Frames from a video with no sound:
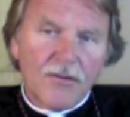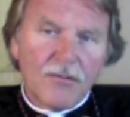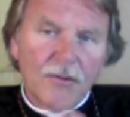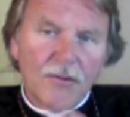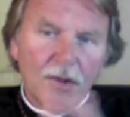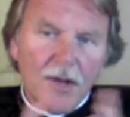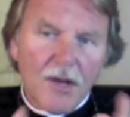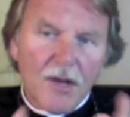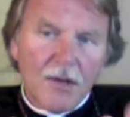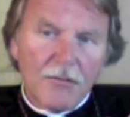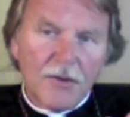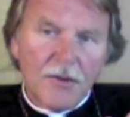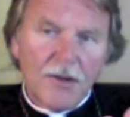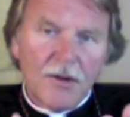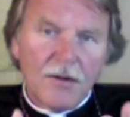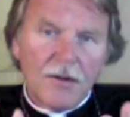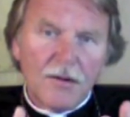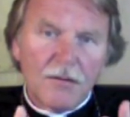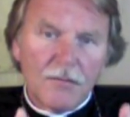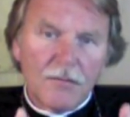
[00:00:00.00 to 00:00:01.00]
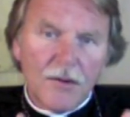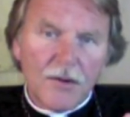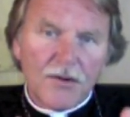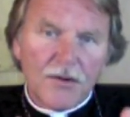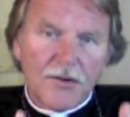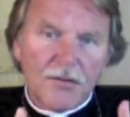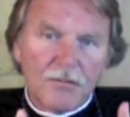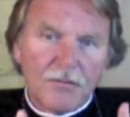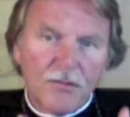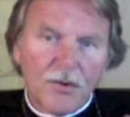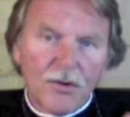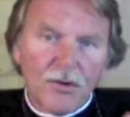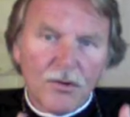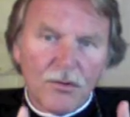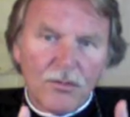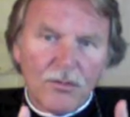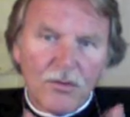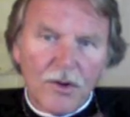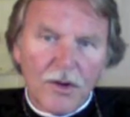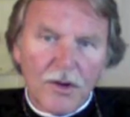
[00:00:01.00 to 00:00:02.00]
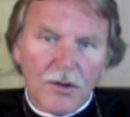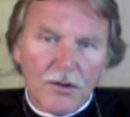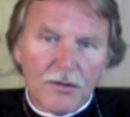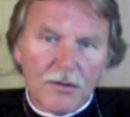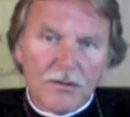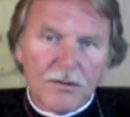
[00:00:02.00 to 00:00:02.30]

becoming much more well